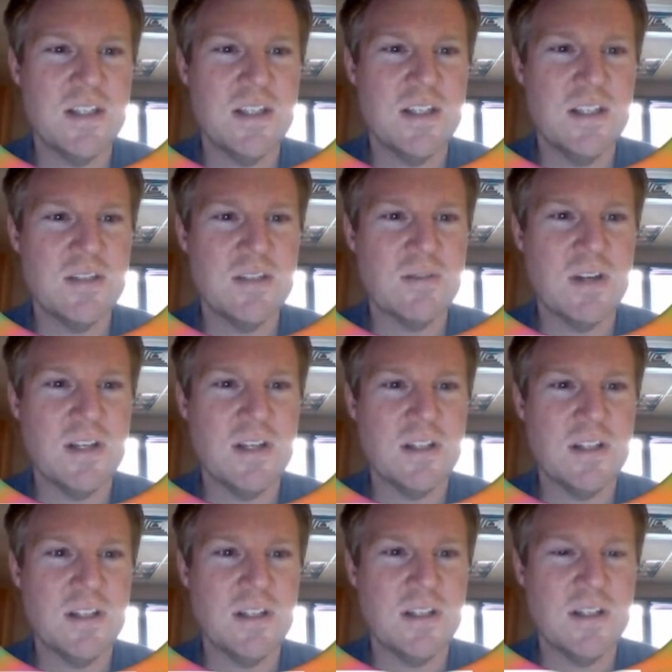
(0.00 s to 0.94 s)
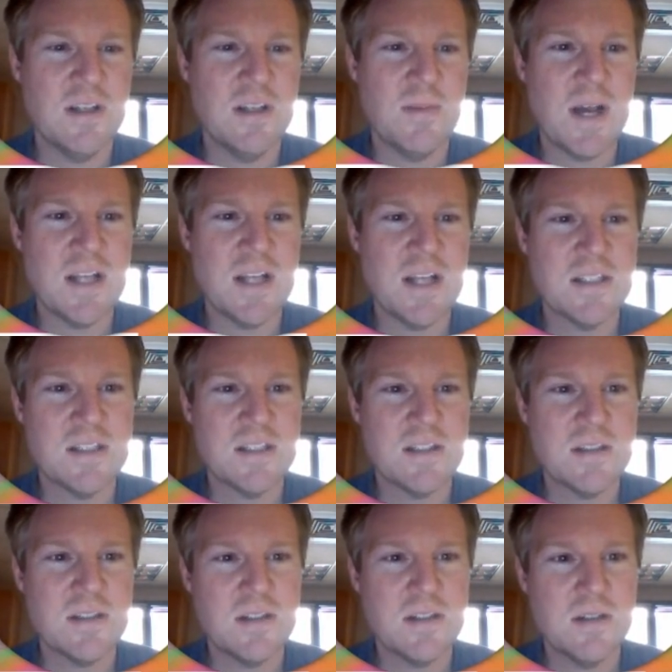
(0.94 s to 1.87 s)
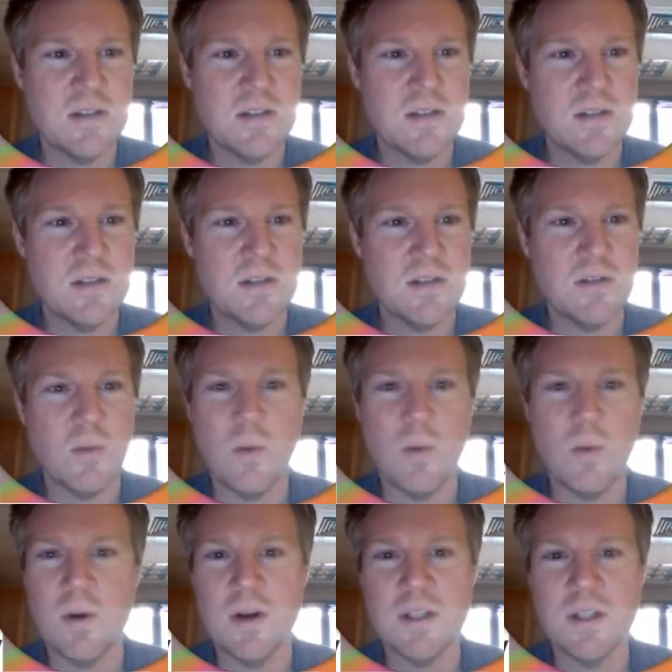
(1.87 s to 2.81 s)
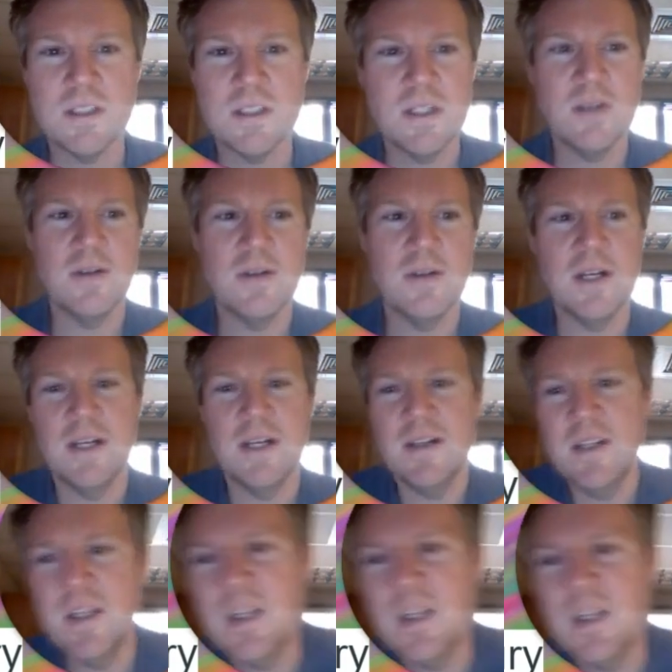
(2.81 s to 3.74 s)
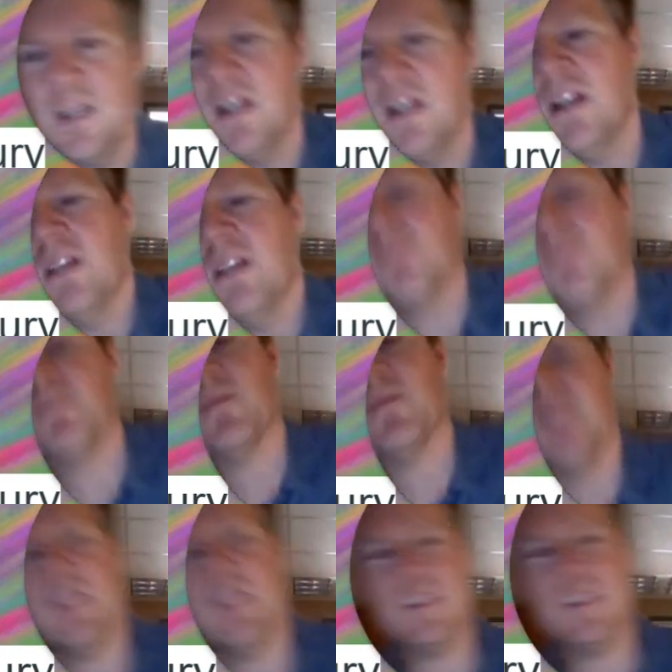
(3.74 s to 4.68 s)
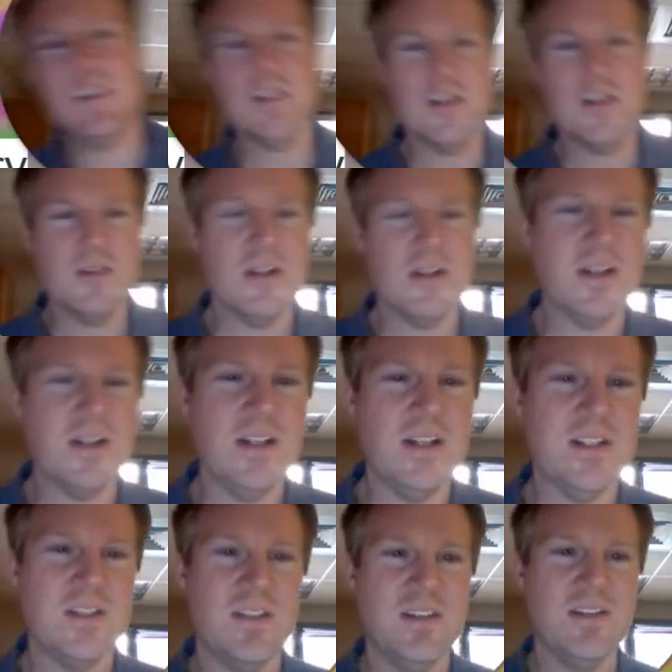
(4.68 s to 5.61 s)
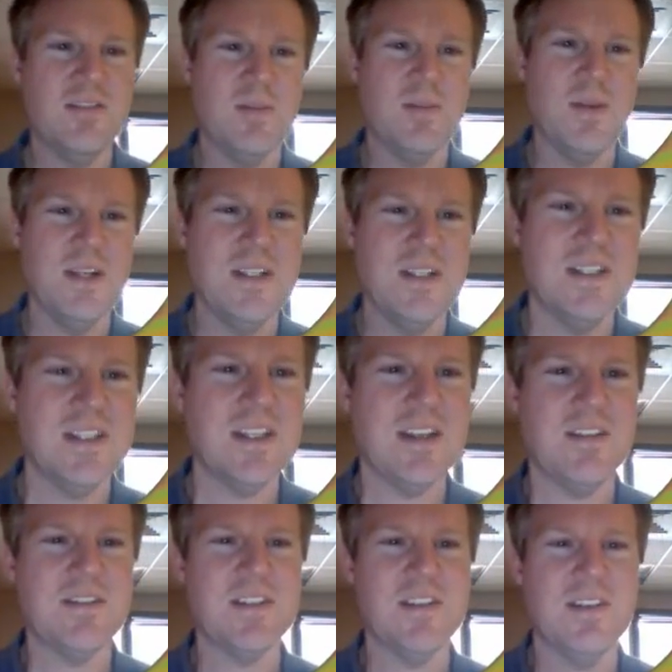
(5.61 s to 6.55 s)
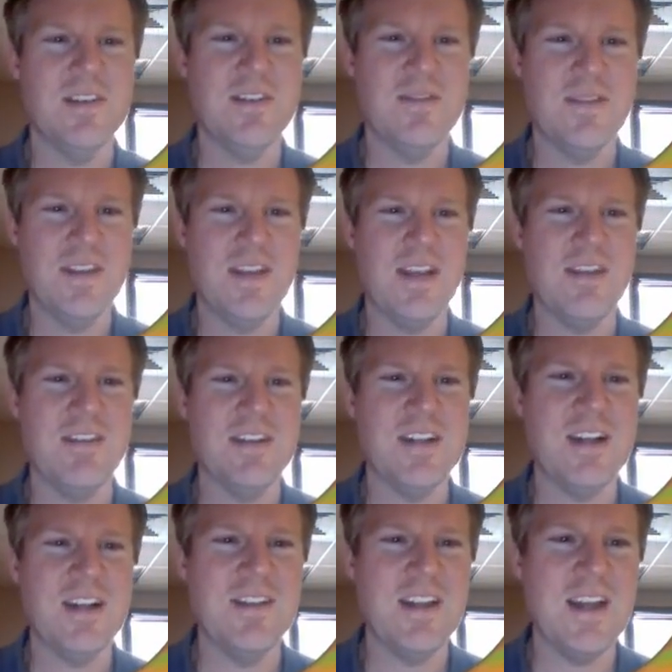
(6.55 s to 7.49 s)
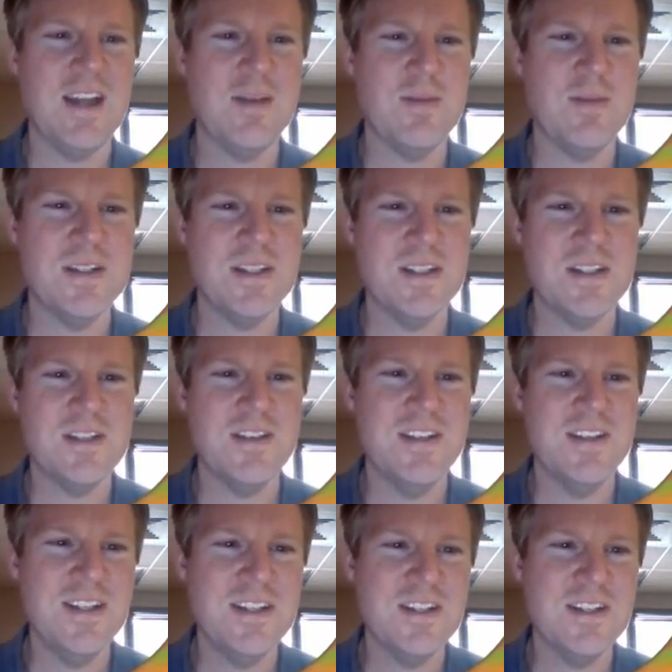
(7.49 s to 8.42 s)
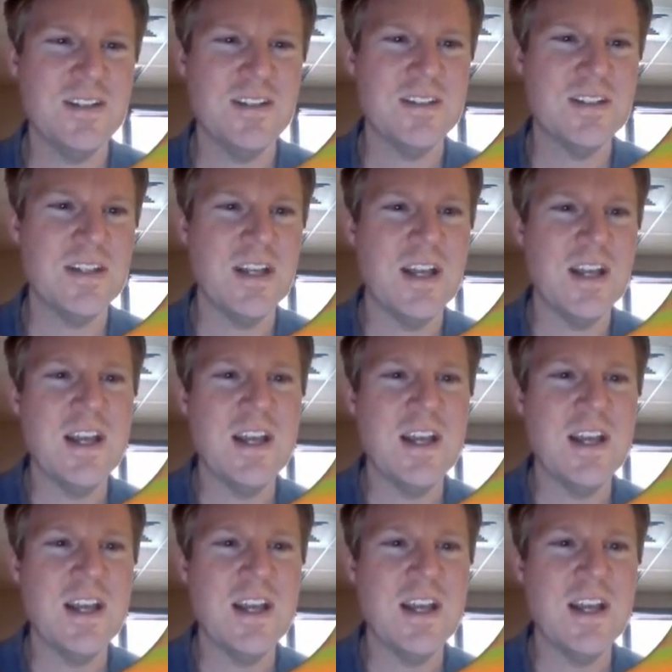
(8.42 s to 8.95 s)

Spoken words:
the Israel-Hamas war. So still going on. History repeats itself. So every time that happens, history teachers